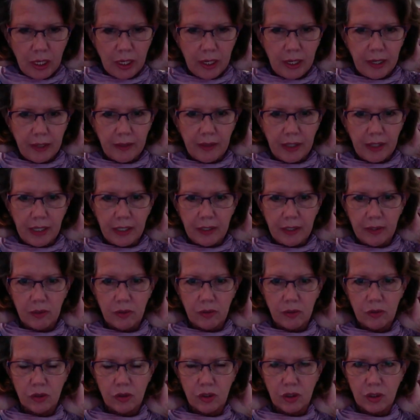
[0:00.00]
and then
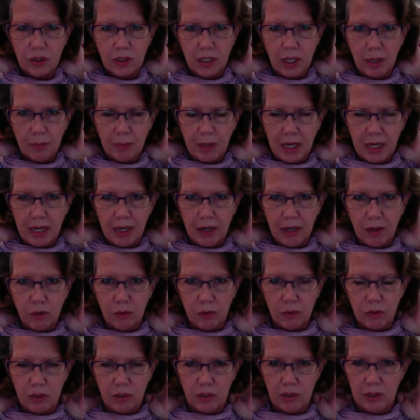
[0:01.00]
you just come
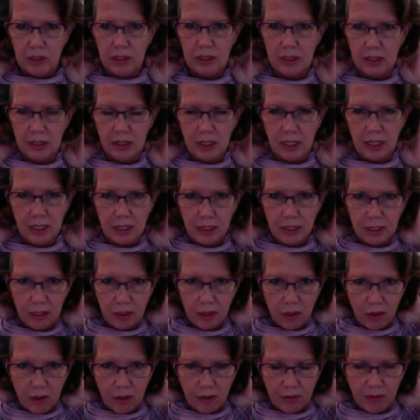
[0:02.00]
out slightly
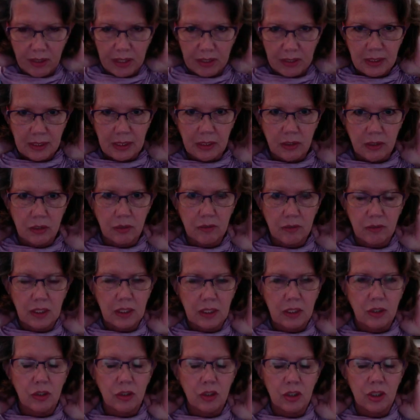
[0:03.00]
off that center
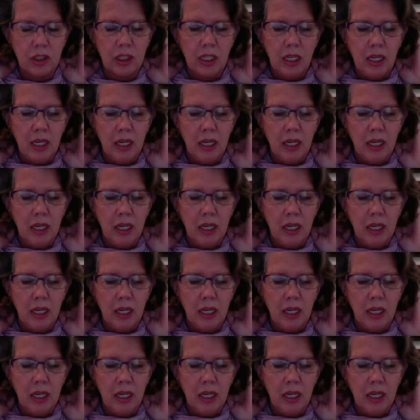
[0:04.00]
ridge,